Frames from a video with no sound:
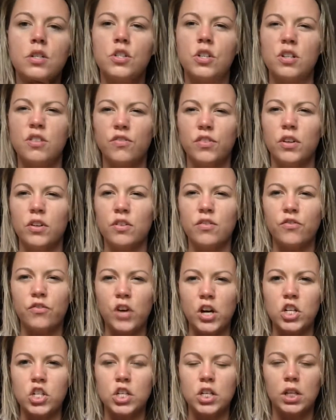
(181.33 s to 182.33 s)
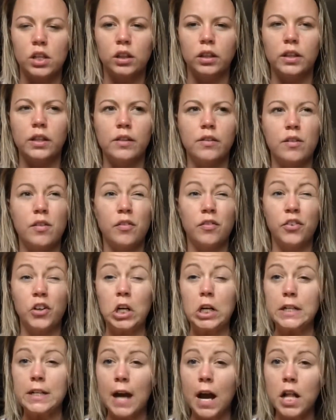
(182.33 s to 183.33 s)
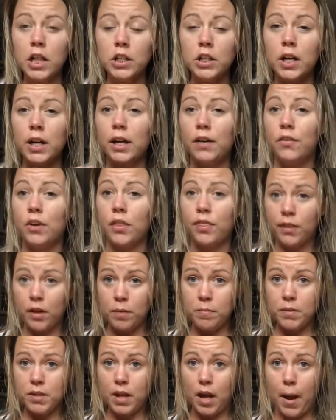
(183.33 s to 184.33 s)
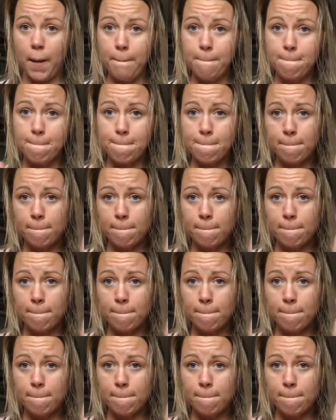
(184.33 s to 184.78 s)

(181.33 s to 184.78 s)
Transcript: just feels fresh and clean. So for $1, I give it a thumbs up.